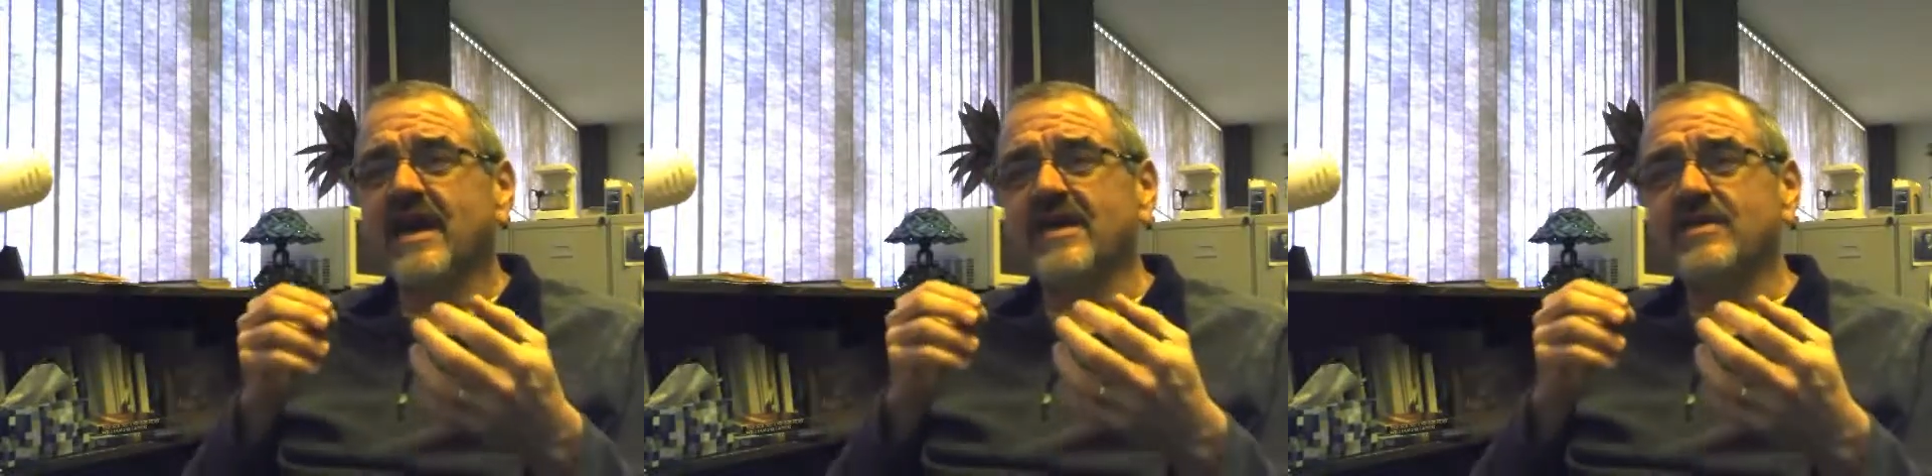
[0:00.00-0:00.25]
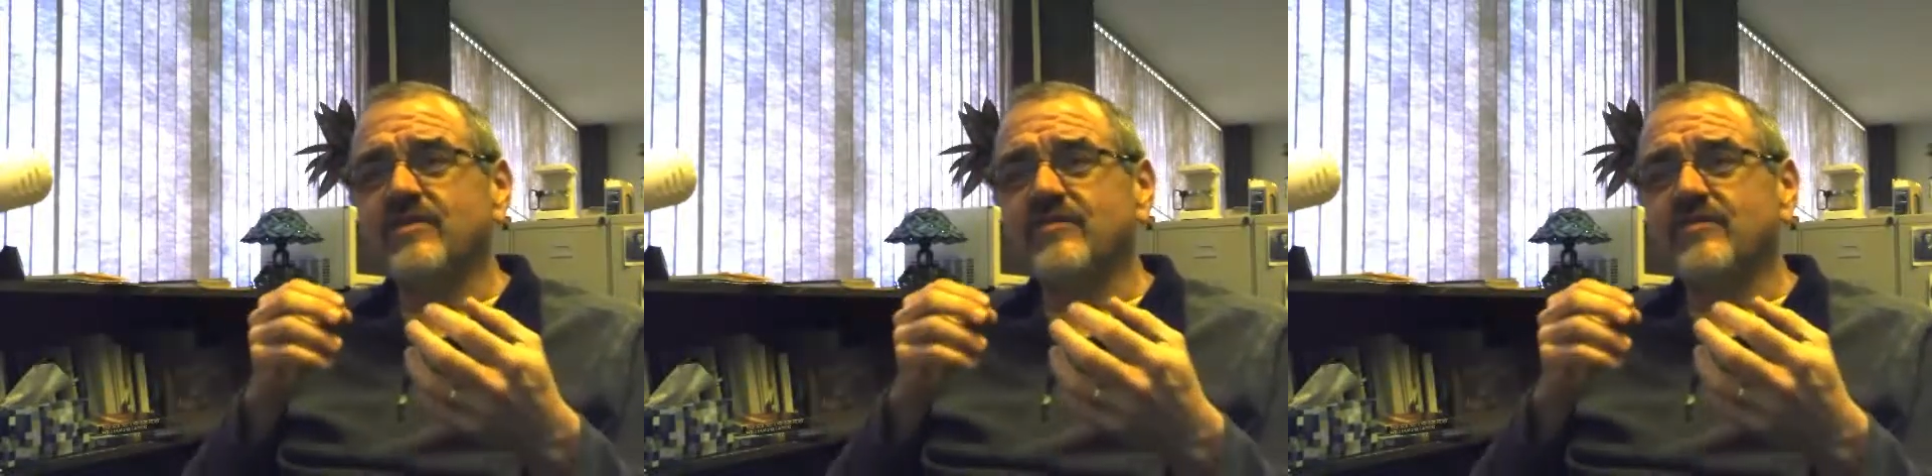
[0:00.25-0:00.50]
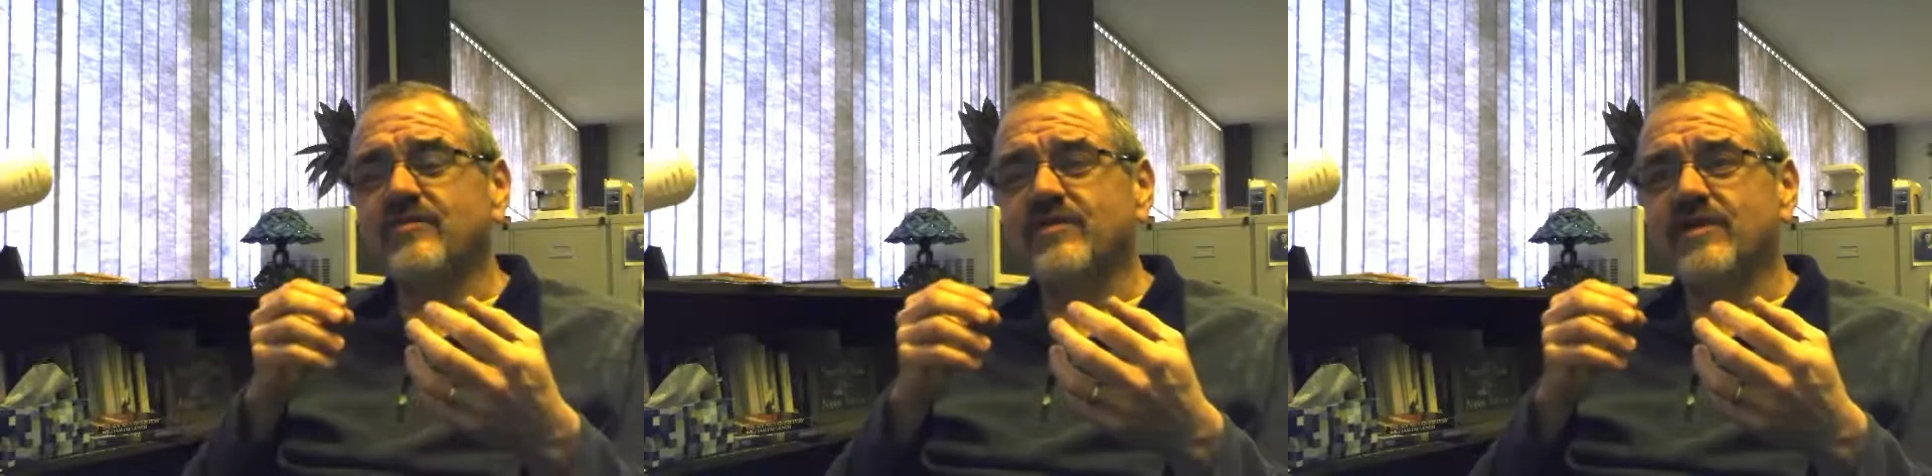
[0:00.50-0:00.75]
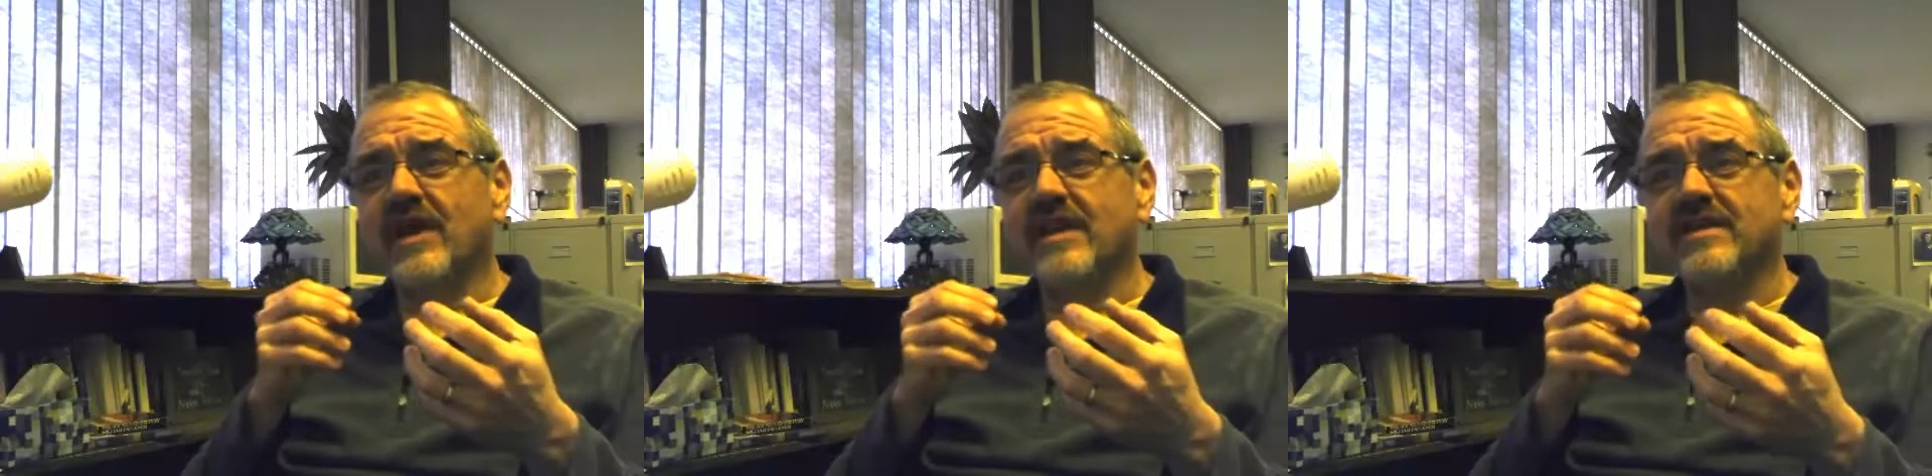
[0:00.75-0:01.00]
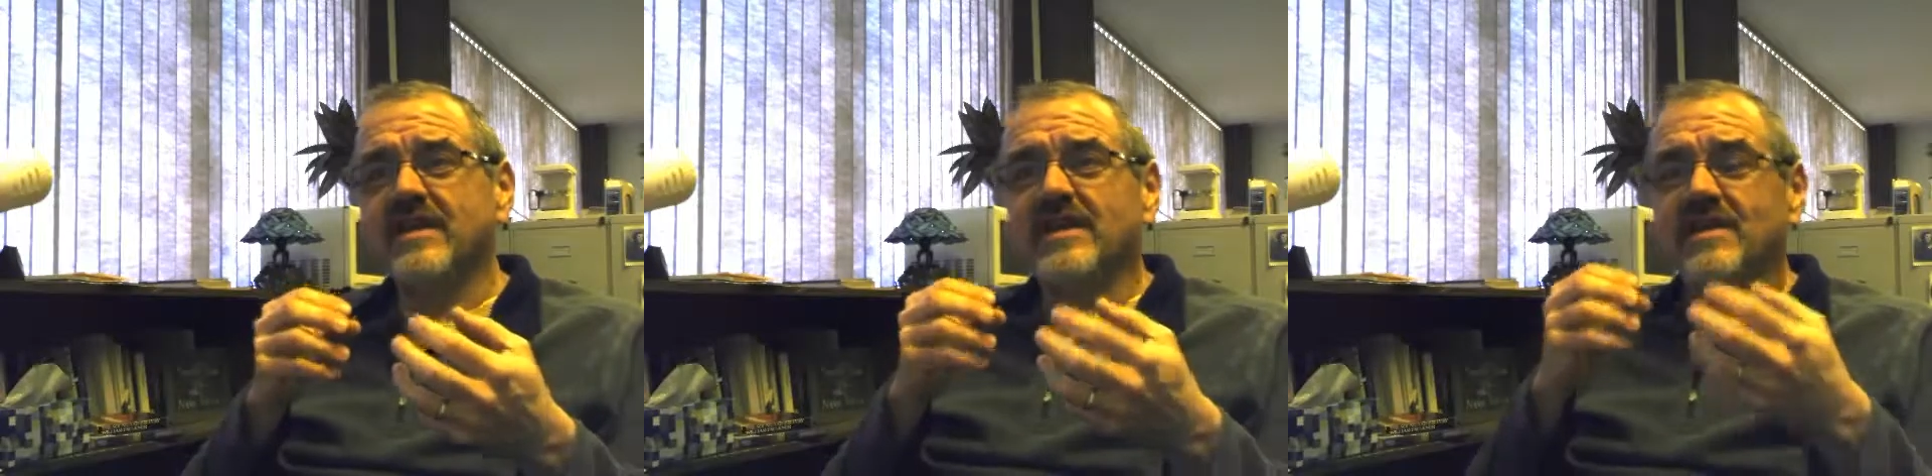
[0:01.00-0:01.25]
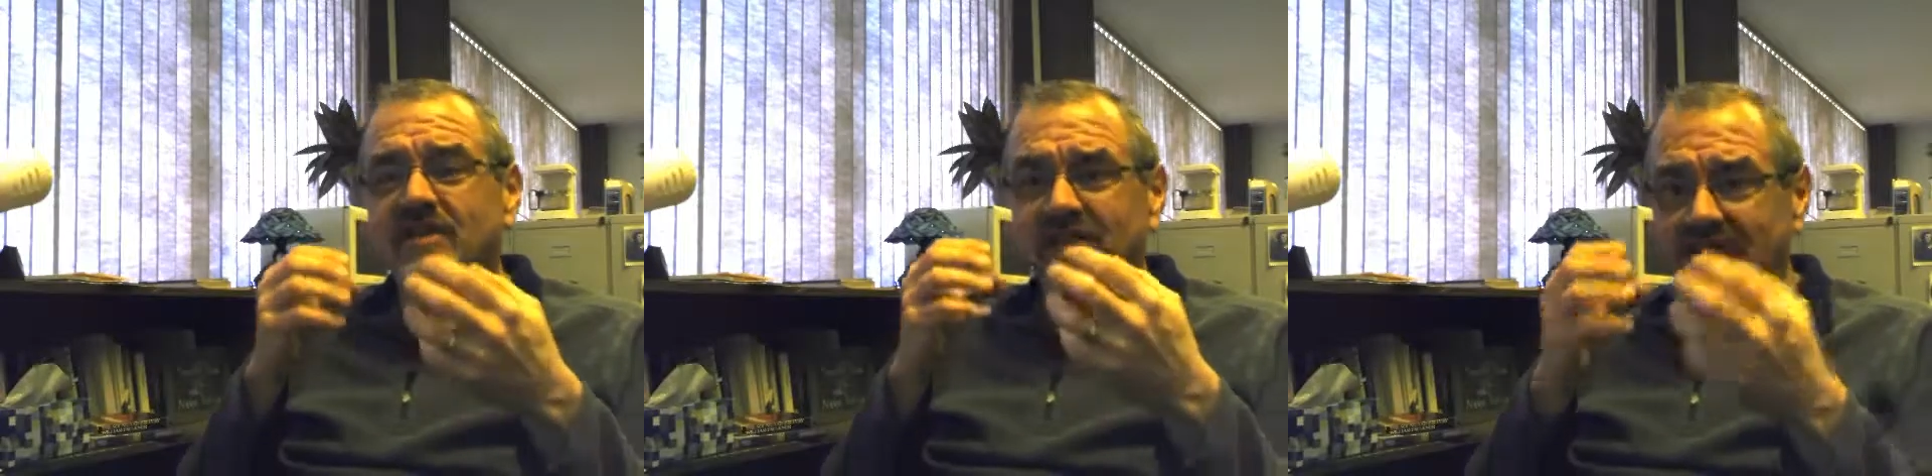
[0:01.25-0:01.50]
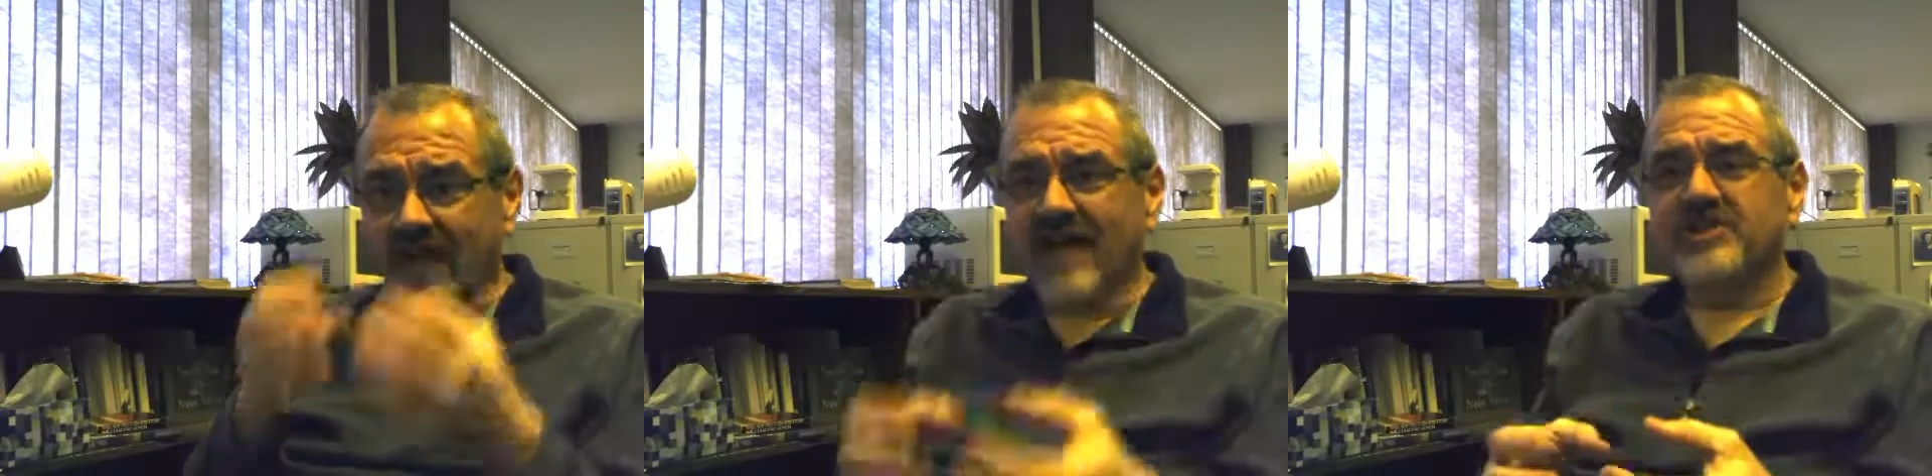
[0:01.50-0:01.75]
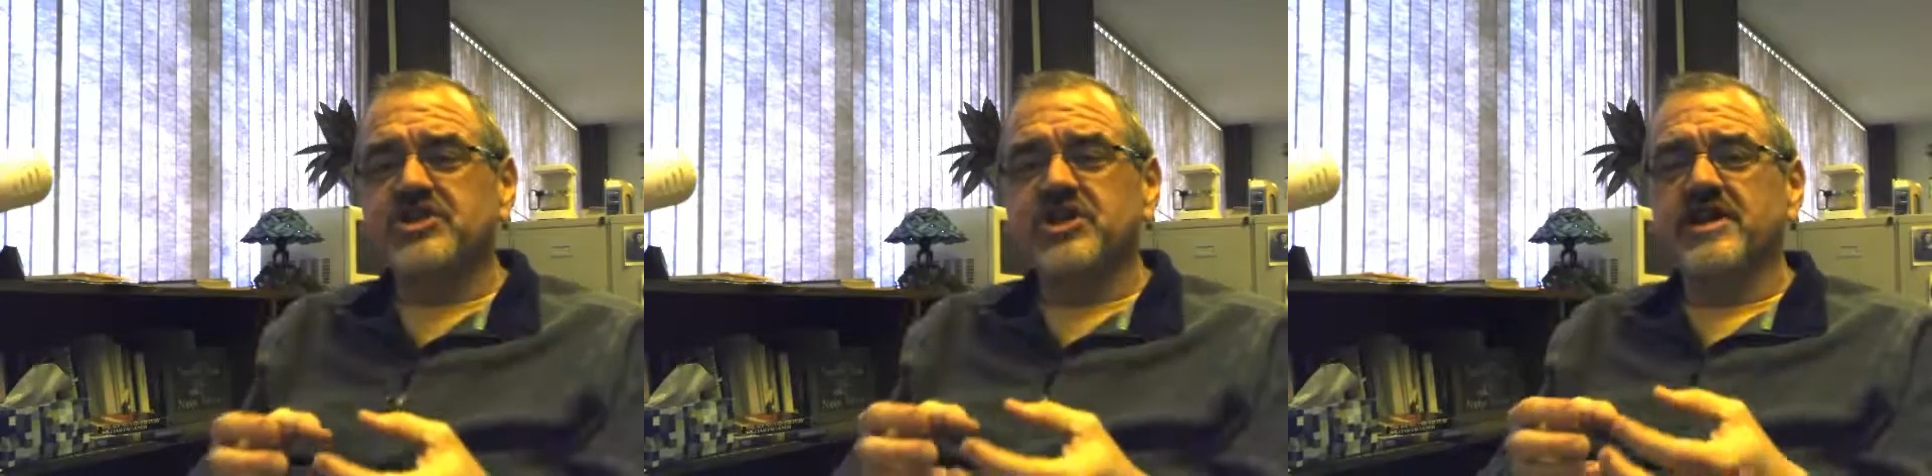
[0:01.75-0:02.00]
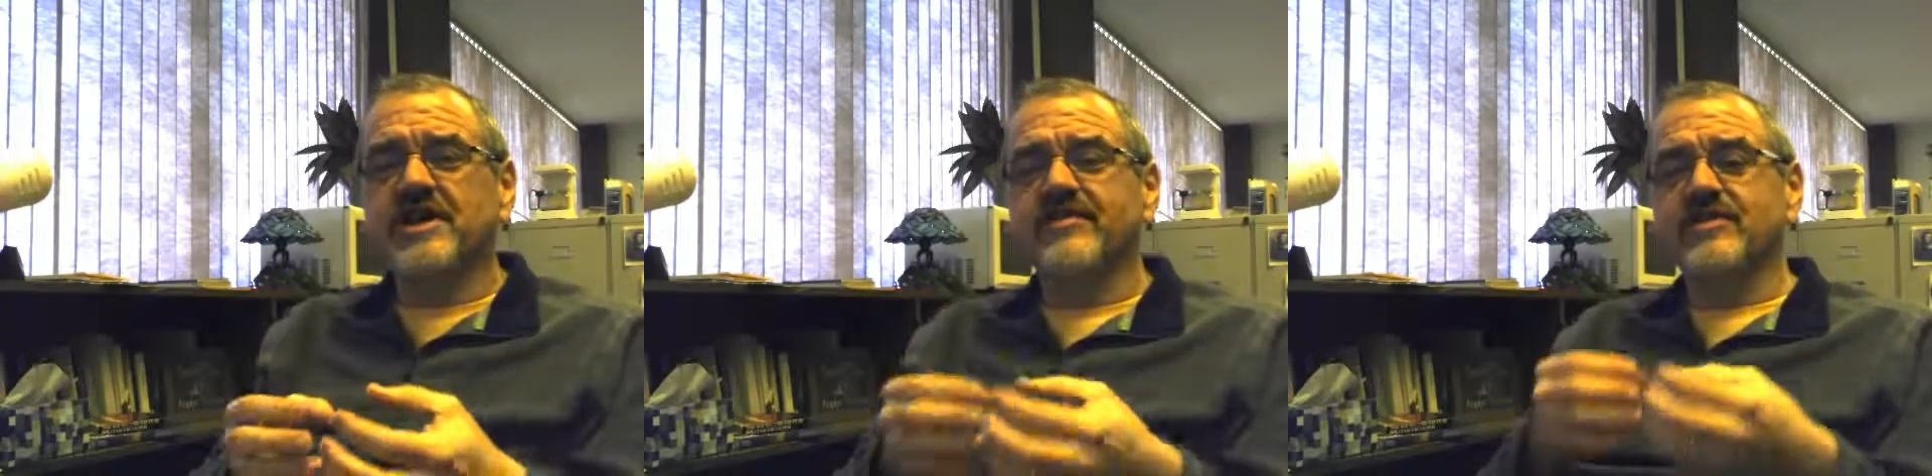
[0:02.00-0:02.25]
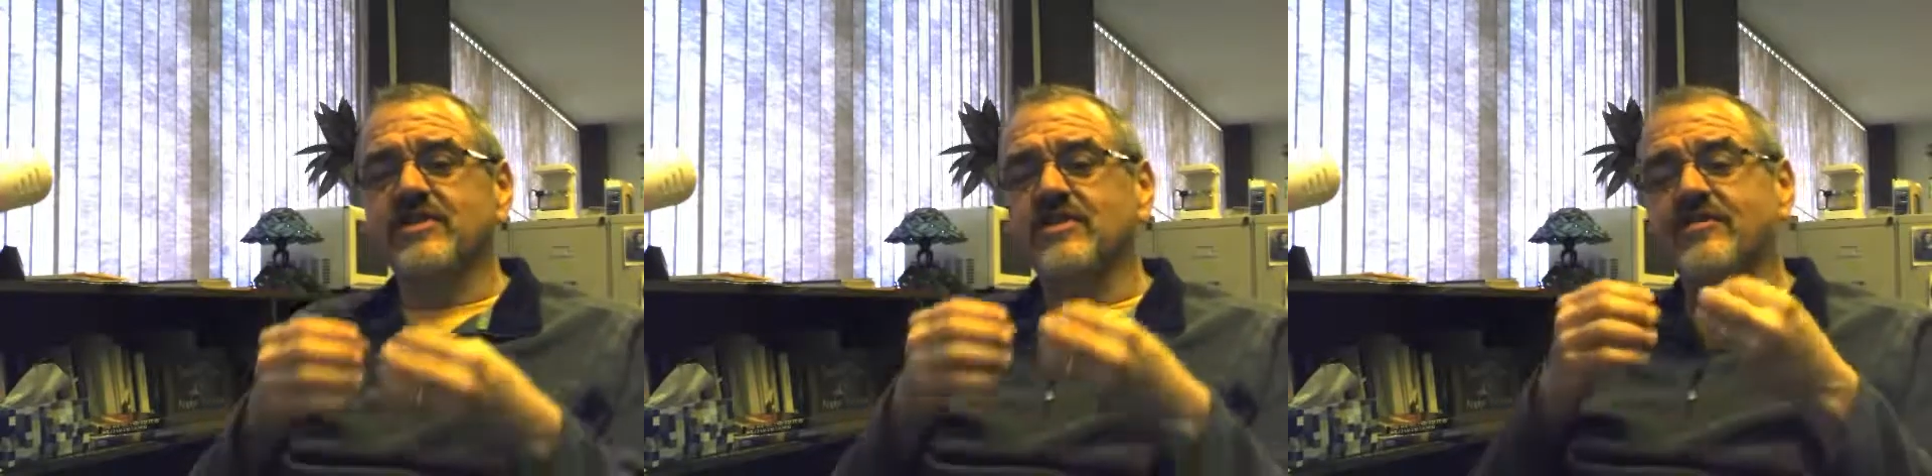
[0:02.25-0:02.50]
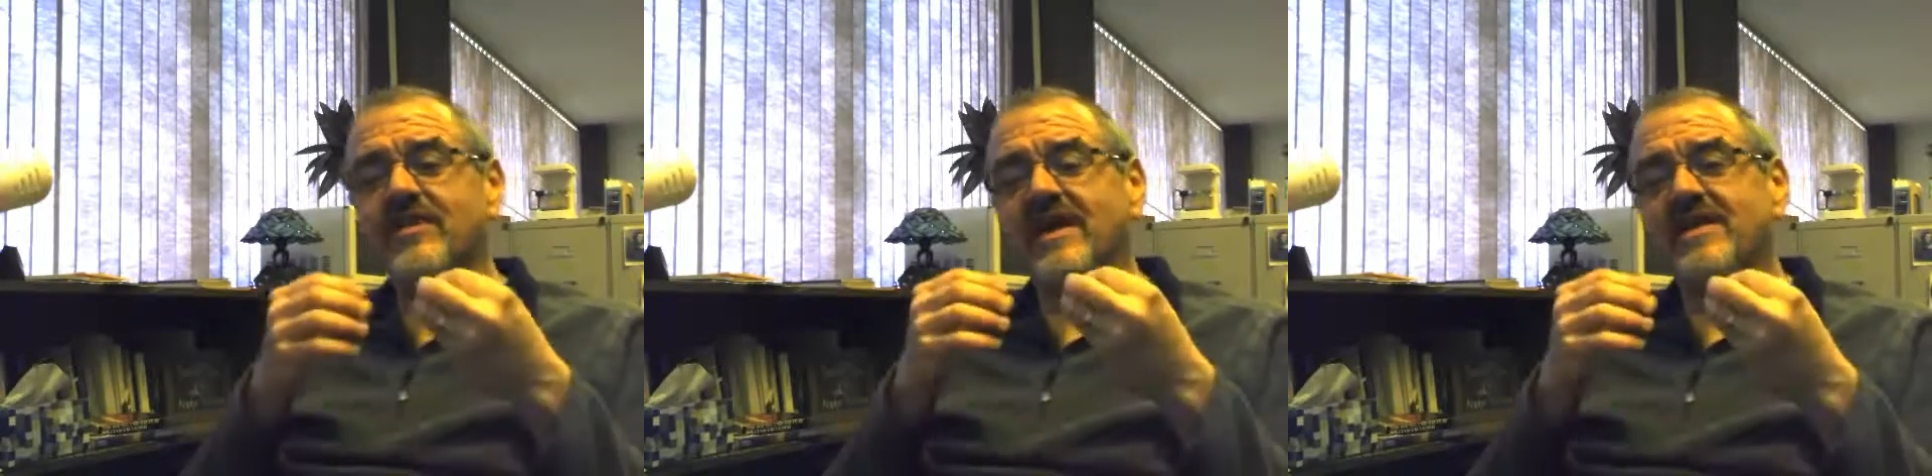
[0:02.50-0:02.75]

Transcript: You've got the logic of it. You've got